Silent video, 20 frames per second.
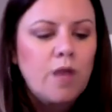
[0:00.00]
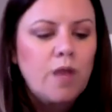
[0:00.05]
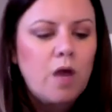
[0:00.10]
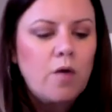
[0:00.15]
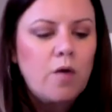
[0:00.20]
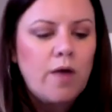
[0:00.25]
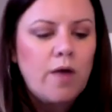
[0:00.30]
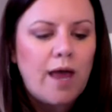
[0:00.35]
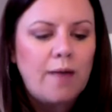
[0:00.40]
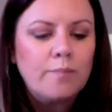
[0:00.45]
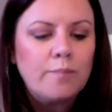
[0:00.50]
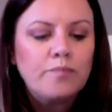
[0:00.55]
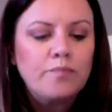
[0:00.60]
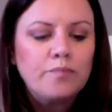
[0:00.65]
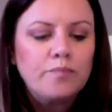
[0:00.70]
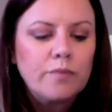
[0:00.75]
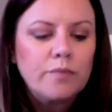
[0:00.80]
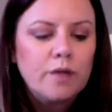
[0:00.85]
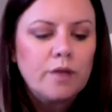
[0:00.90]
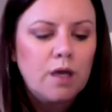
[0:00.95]
Okay.
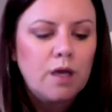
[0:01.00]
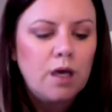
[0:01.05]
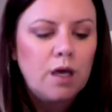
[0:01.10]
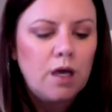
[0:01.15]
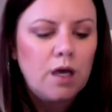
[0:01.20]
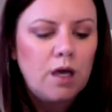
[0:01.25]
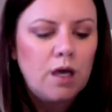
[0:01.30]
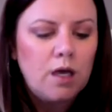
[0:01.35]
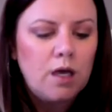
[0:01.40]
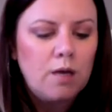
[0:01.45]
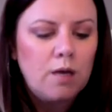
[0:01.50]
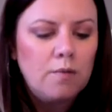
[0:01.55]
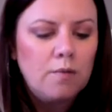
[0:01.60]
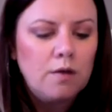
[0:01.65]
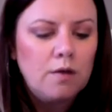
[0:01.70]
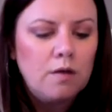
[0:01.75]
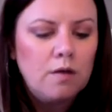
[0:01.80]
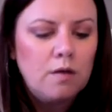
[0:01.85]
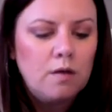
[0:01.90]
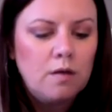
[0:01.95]

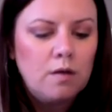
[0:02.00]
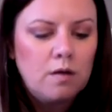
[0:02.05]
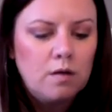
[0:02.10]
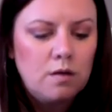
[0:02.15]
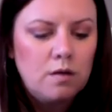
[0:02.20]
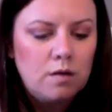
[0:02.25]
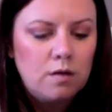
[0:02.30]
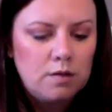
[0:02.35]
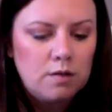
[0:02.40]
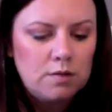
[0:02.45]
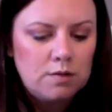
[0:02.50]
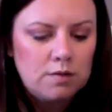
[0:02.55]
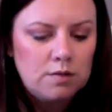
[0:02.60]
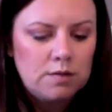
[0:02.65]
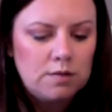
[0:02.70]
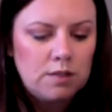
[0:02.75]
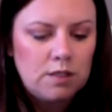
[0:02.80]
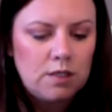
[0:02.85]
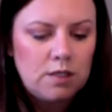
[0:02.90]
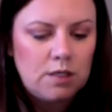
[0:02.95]
Let's
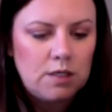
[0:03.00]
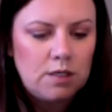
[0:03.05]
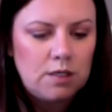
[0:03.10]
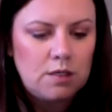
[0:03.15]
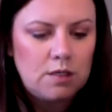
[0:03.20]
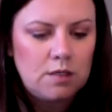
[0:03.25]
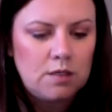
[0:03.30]
see.